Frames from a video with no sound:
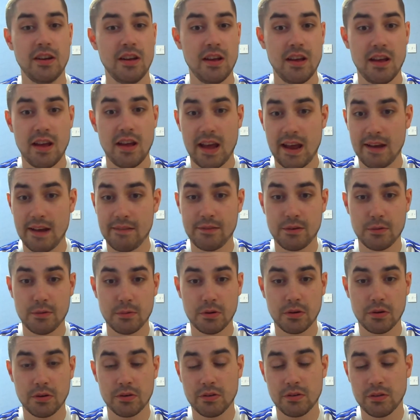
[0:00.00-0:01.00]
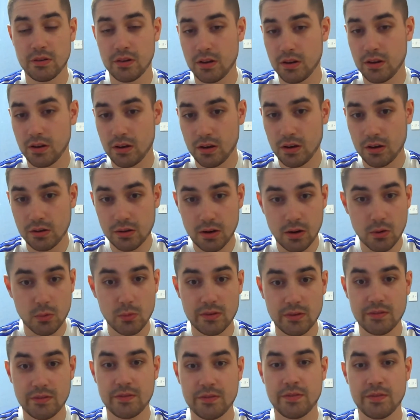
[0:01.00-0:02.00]
everyone, along
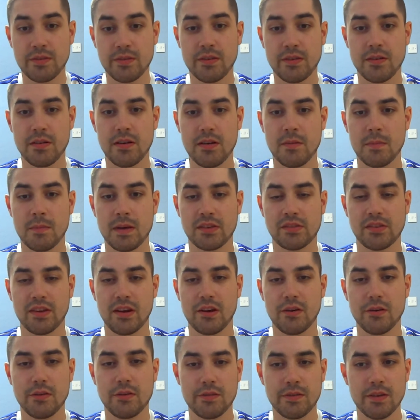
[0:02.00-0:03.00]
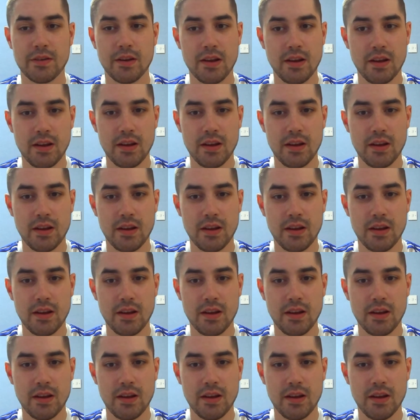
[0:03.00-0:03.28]
with myself,